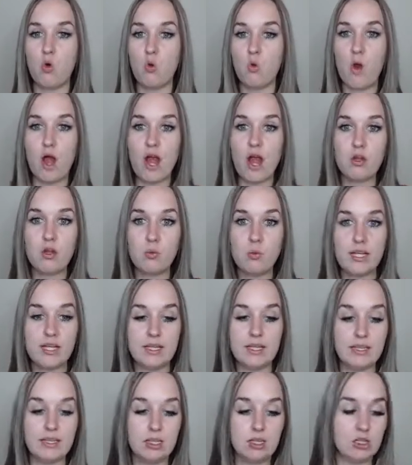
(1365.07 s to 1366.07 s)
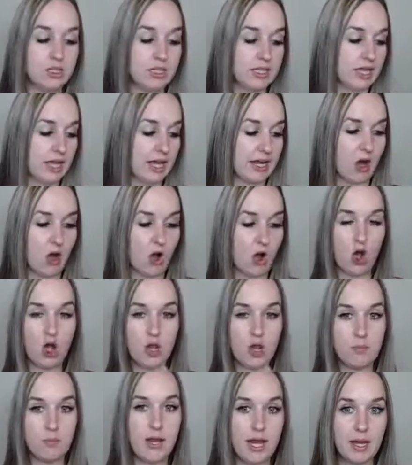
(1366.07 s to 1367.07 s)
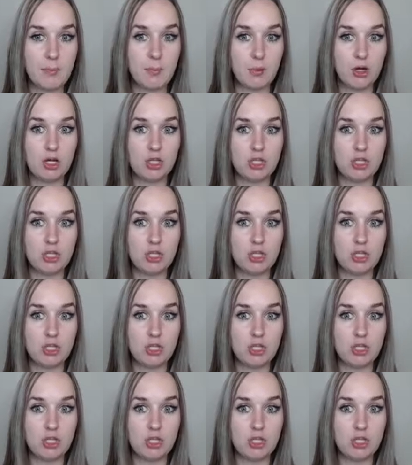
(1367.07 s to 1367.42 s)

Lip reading: where do we literally, like on paper,